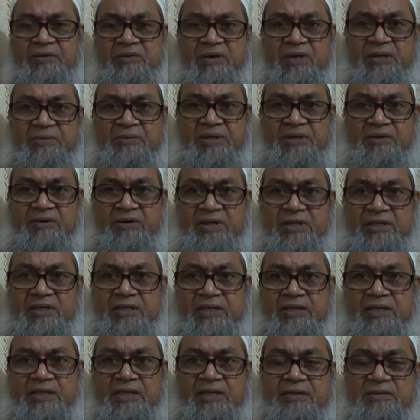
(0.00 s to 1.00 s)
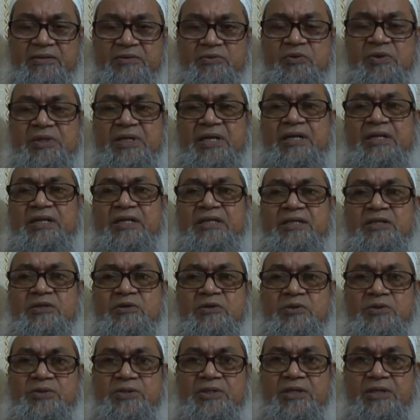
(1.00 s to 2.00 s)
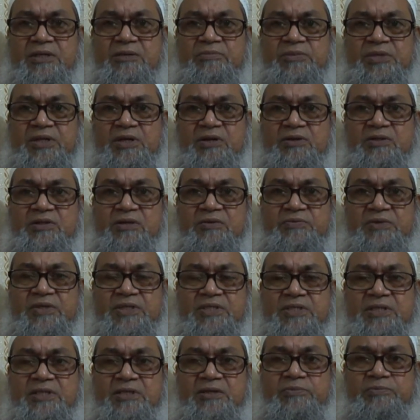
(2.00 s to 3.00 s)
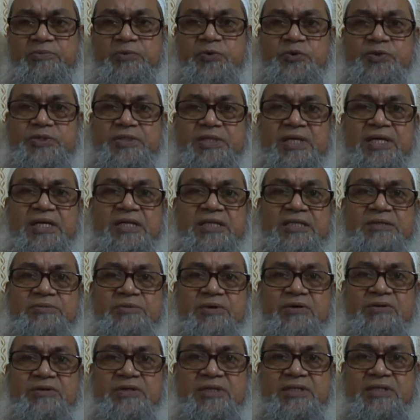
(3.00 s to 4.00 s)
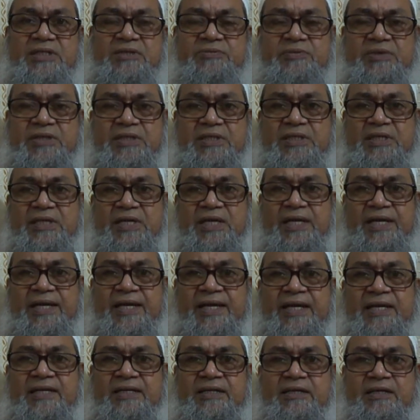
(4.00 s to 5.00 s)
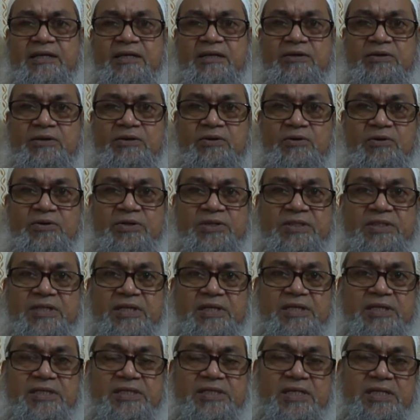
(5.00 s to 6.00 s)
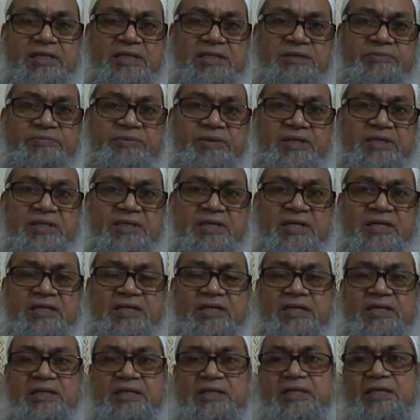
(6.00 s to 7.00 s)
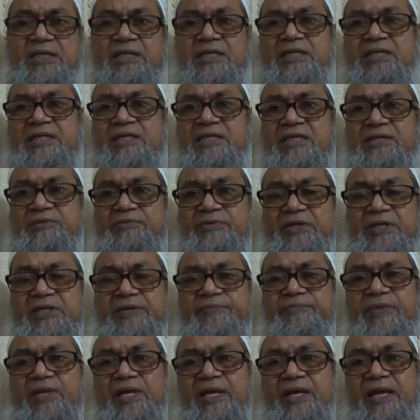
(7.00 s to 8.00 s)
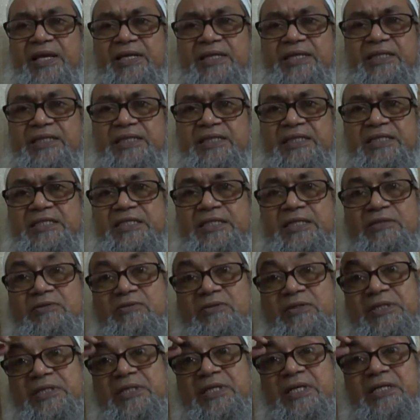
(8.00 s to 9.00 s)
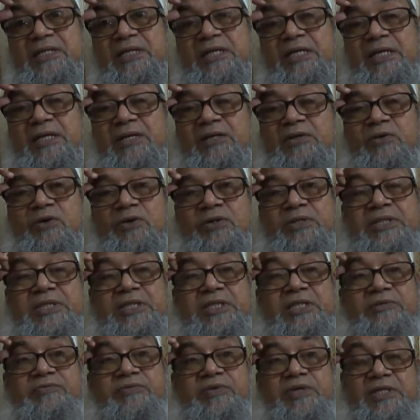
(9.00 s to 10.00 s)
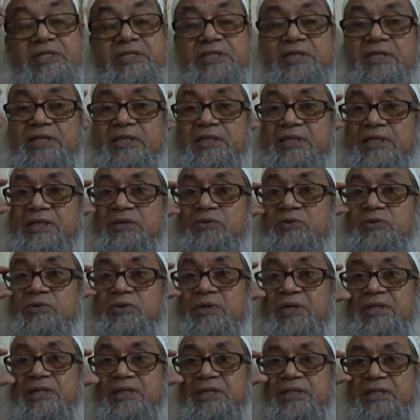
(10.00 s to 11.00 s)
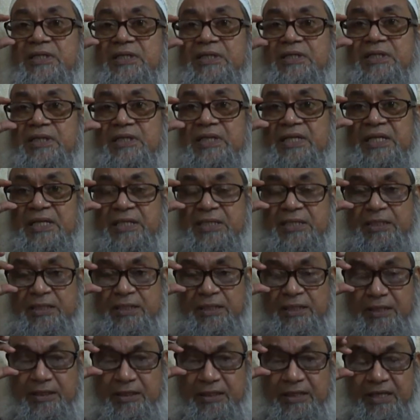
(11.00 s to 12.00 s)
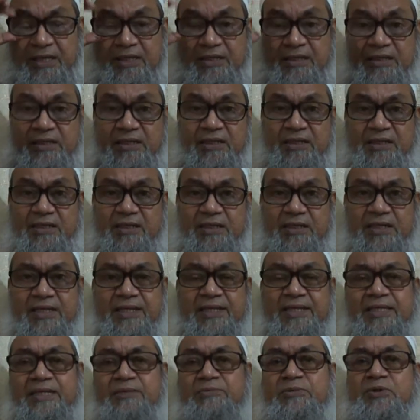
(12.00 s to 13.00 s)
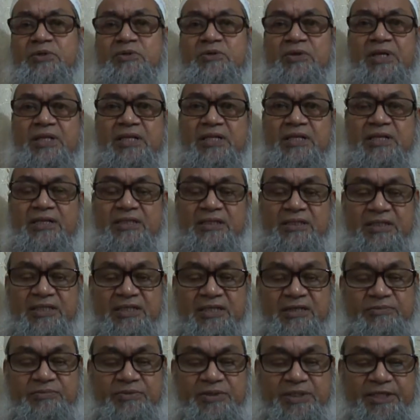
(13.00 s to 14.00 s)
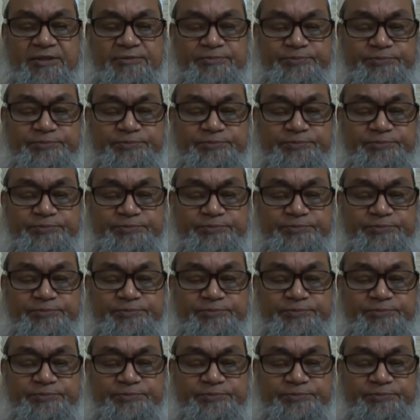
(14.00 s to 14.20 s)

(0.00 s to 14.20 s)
everywhere, total daily dose, because of its post-antibiotic effect and concentration dependent healing effect. And in this situation, toxic effects usually less than the individual therapy.